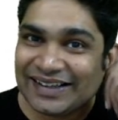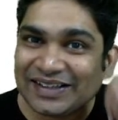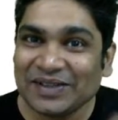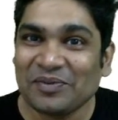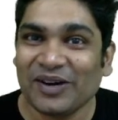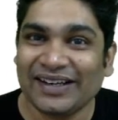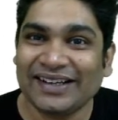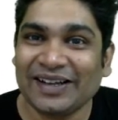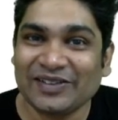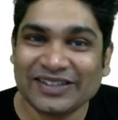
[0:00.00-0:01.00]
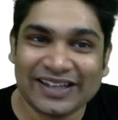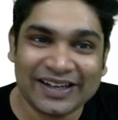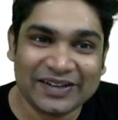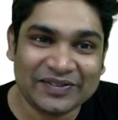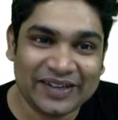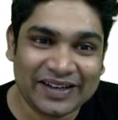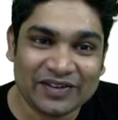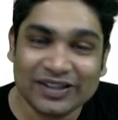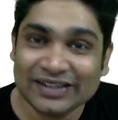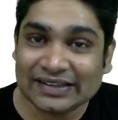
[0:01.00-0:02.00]
the point that I was trying to make
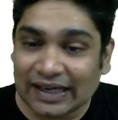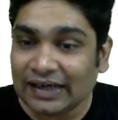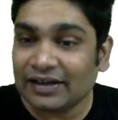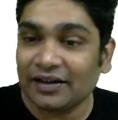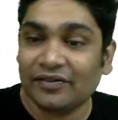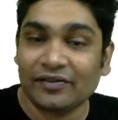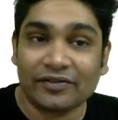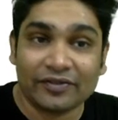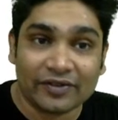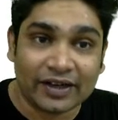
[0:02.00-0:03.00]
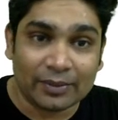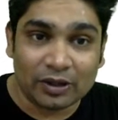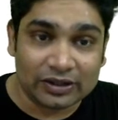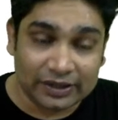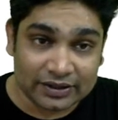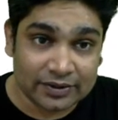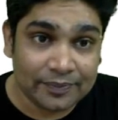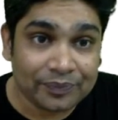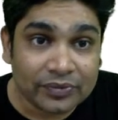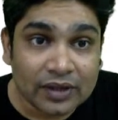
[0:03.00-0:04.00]
was that if you forget about this,
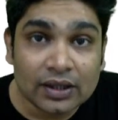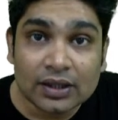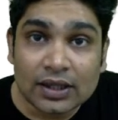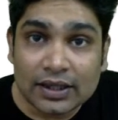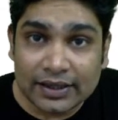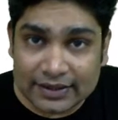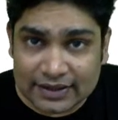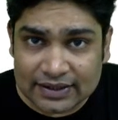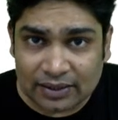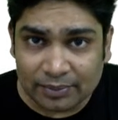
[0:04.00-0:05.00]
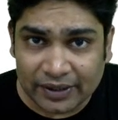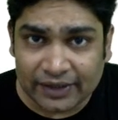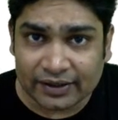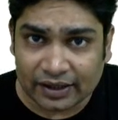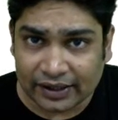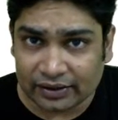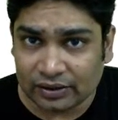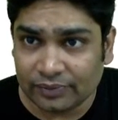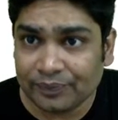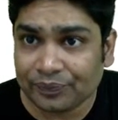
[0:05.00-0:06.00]
let's just complete a triangle.
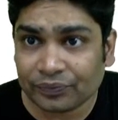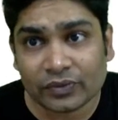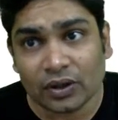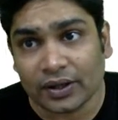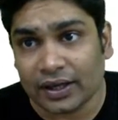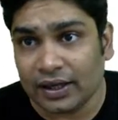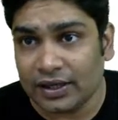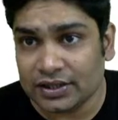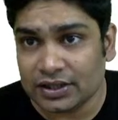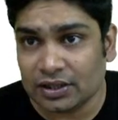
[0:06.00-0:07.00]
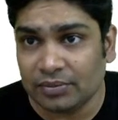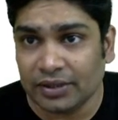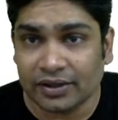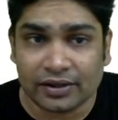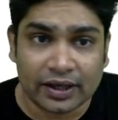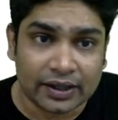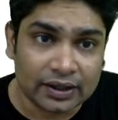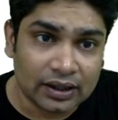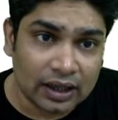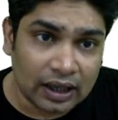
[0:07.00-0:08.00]
Okay, let's just complete a
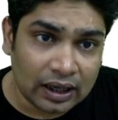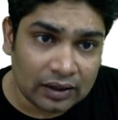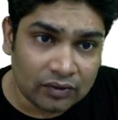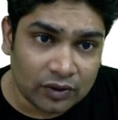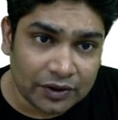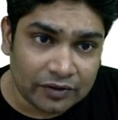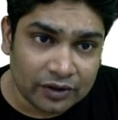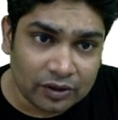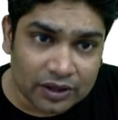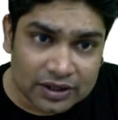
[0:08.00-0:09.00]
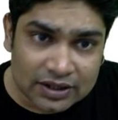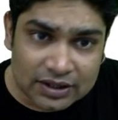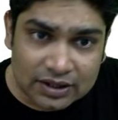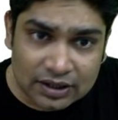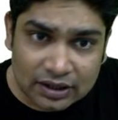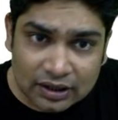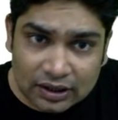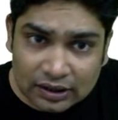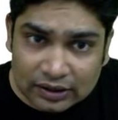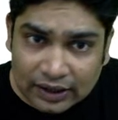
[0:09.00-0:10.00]
triangle, and what you will notice is
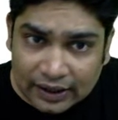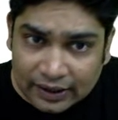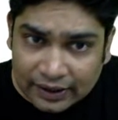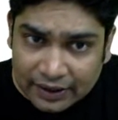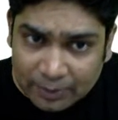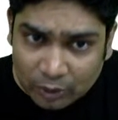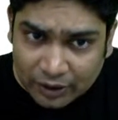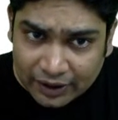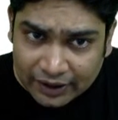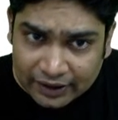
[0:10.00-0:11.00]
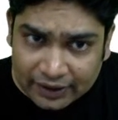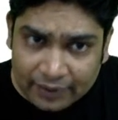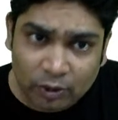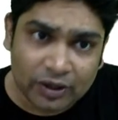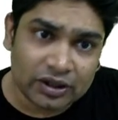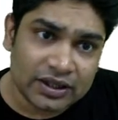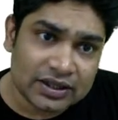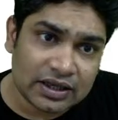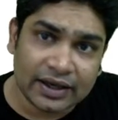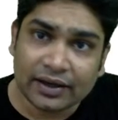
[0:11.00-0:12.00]
that at any point on this
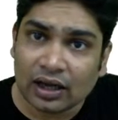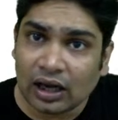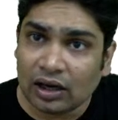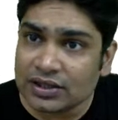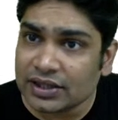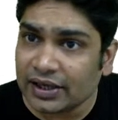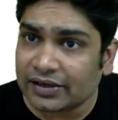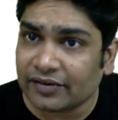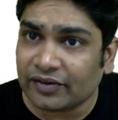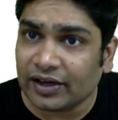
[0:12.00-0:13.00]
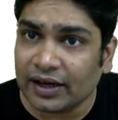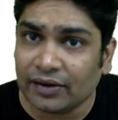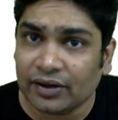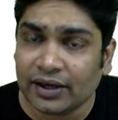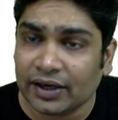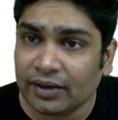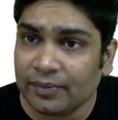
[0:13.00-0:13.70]
line, how is the electric field line oriented?